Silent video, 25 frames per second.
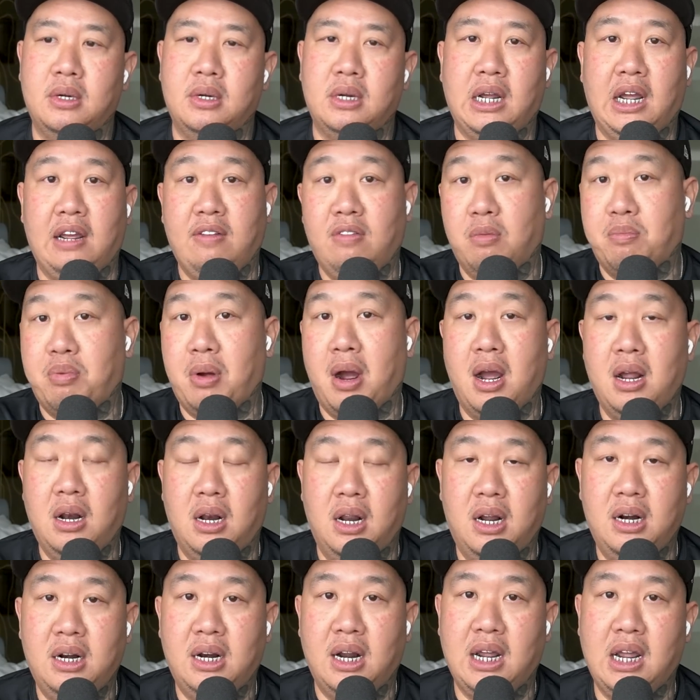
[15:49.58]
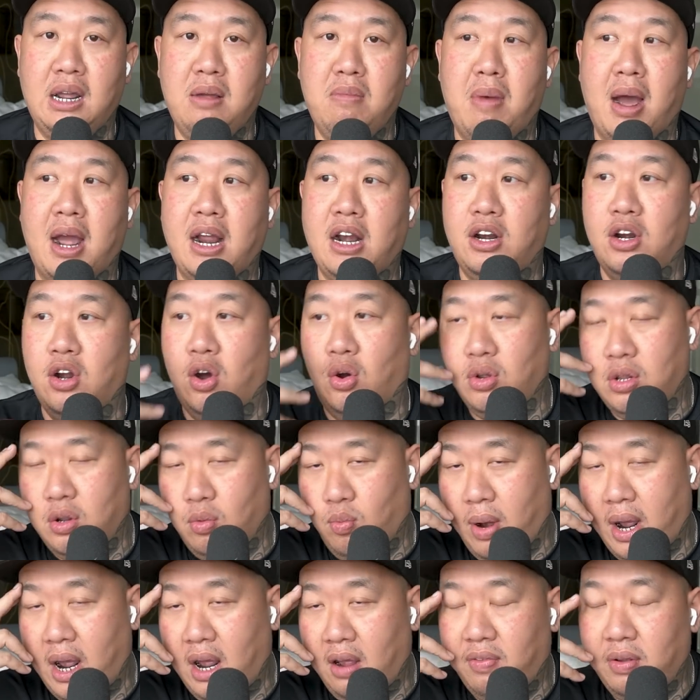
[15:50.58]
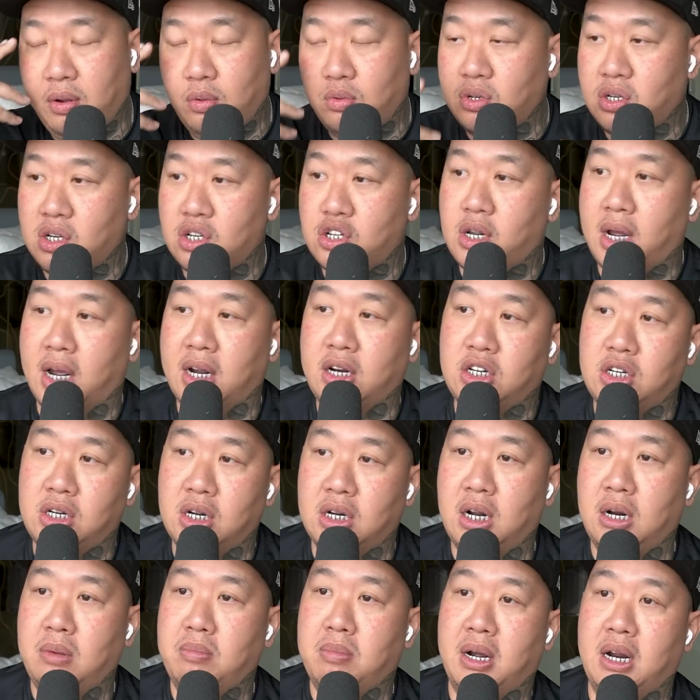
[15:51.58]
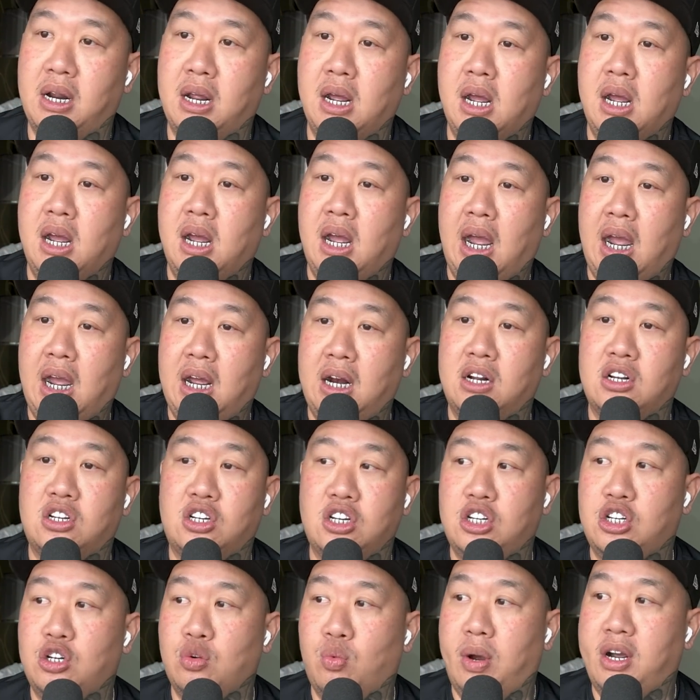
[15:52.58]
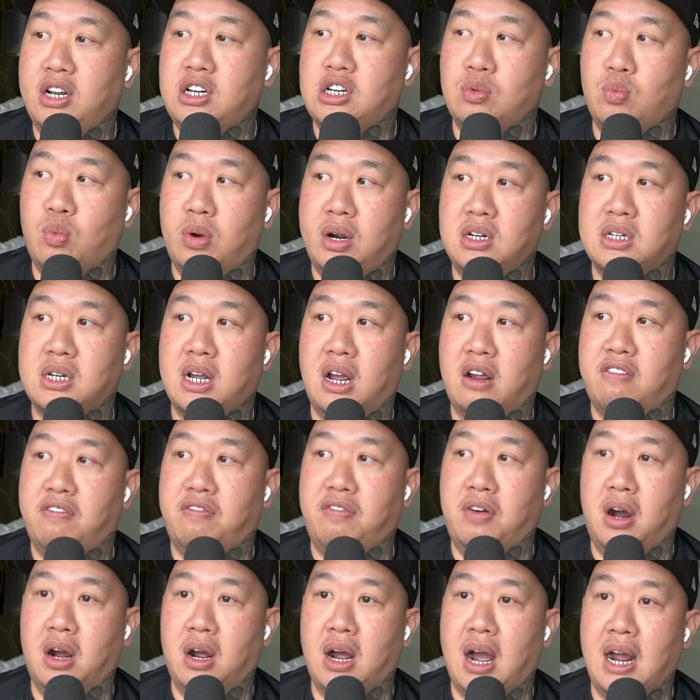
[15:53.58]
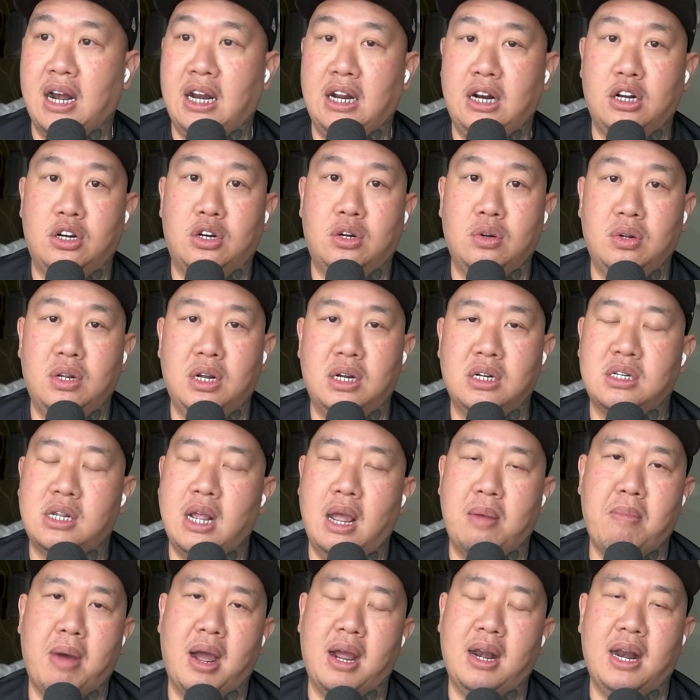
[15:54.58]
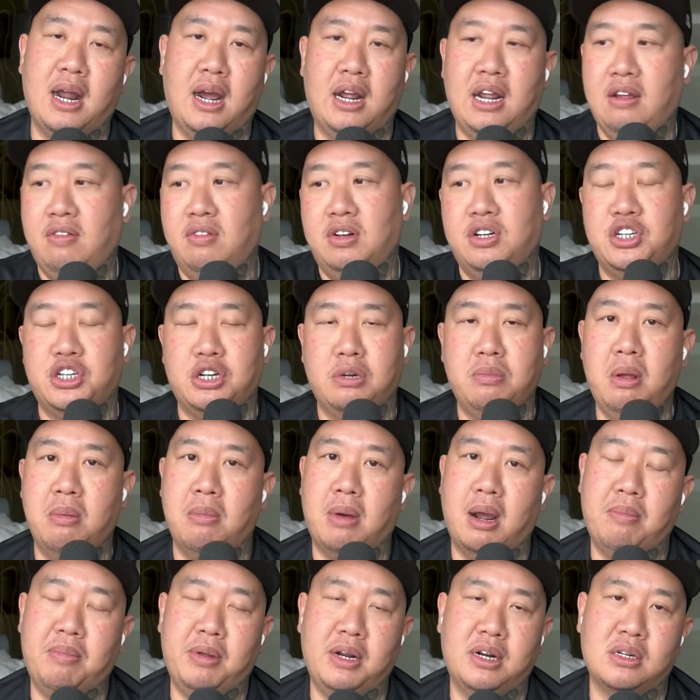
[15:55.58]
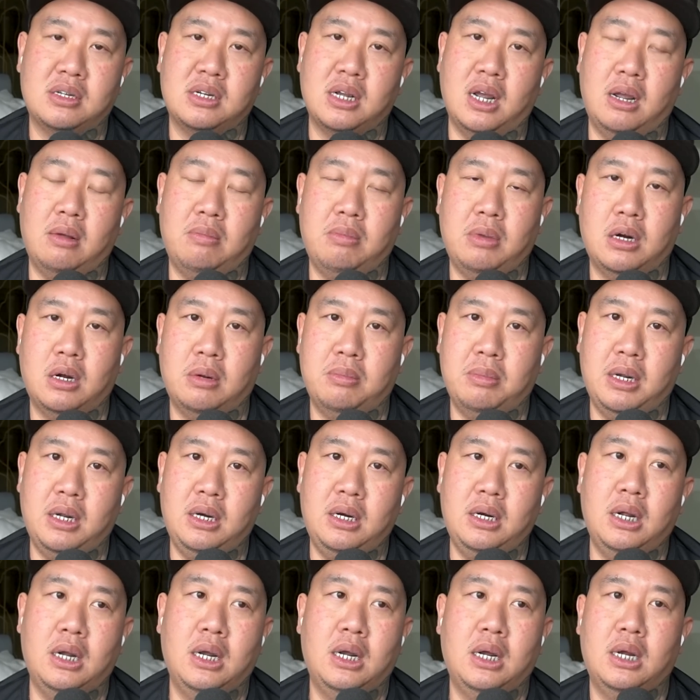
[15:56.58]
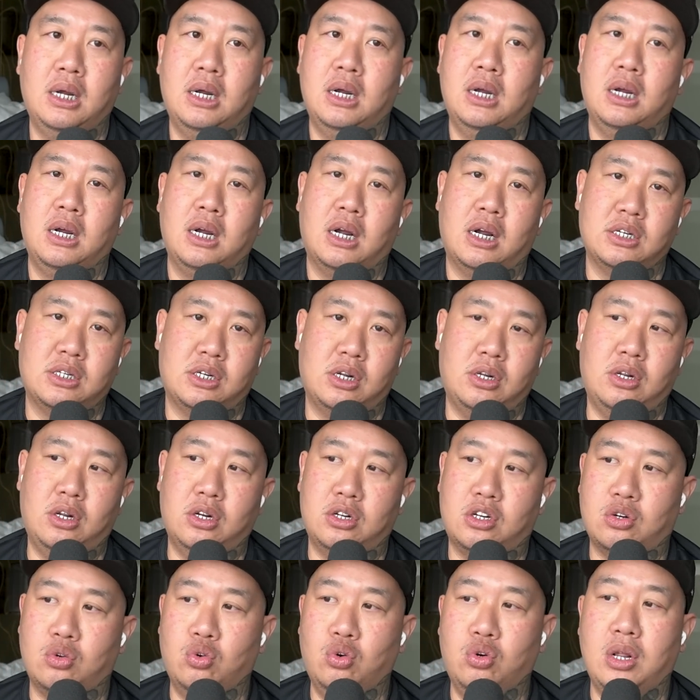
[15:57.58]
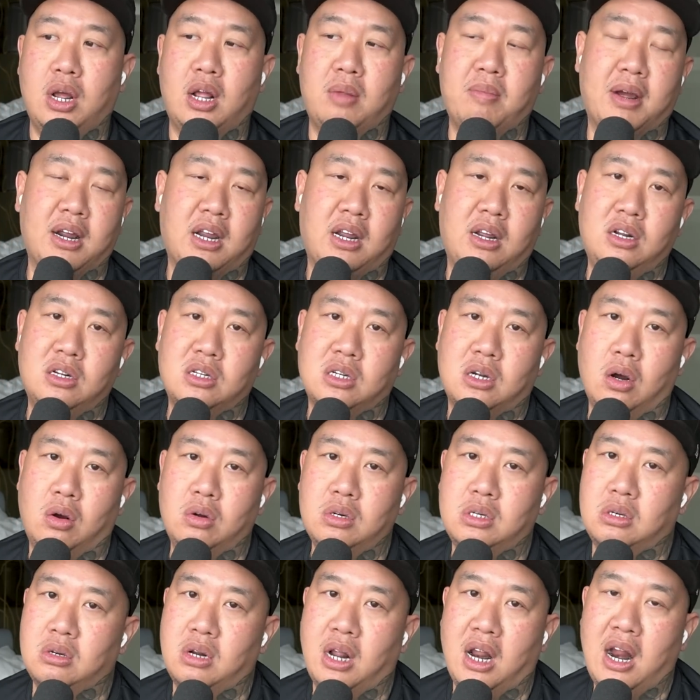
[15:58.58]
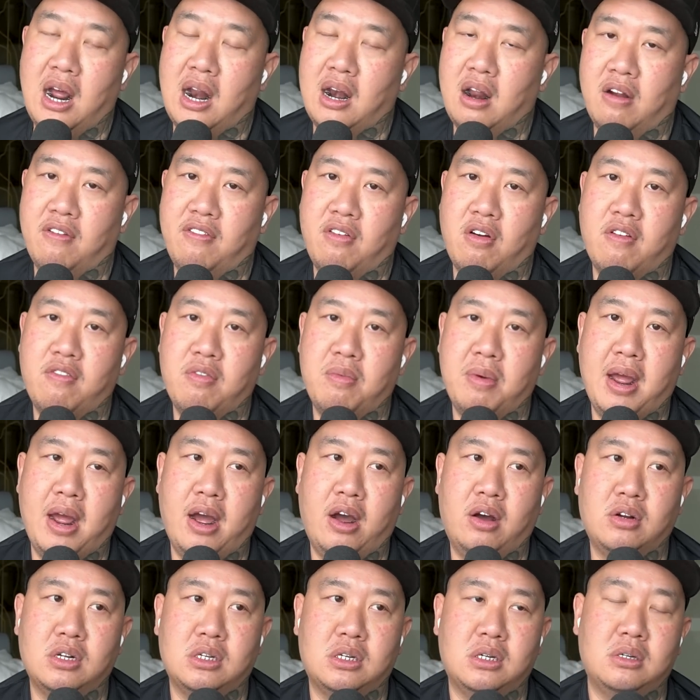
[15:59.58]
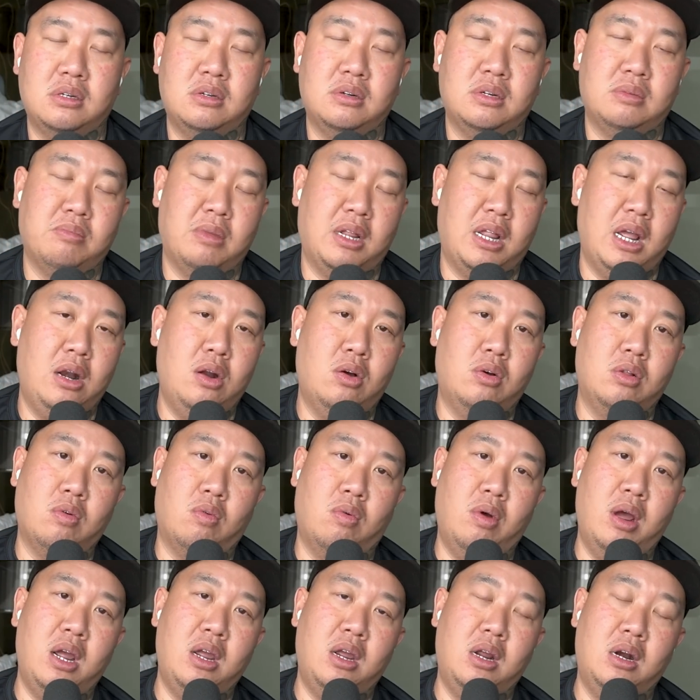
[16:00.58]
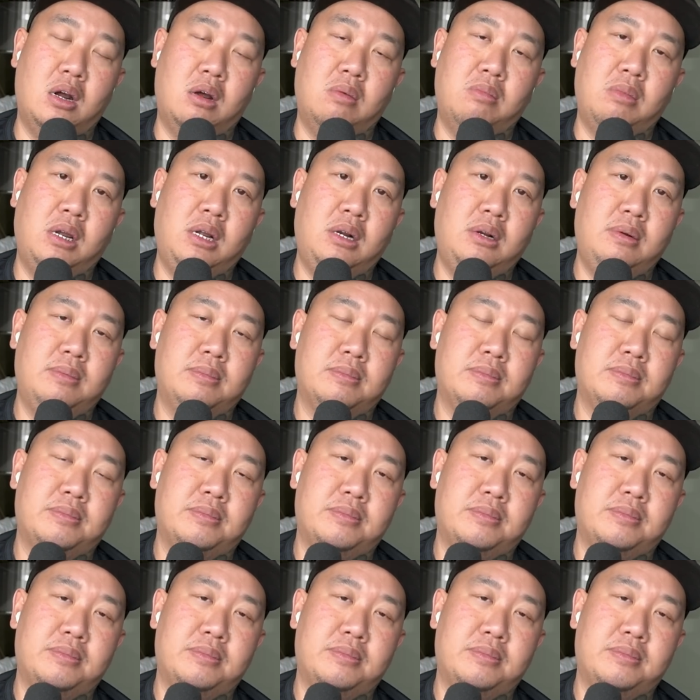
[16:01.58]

even probably London, he might know the way if he was just like chilling, but in a situation where he's like, fuck, I need to do this, they might not, even Jimmy might be the same, you know what I mean? Because the school that my kids go to, they're not that far from the house, but they know the way, you know what I mean?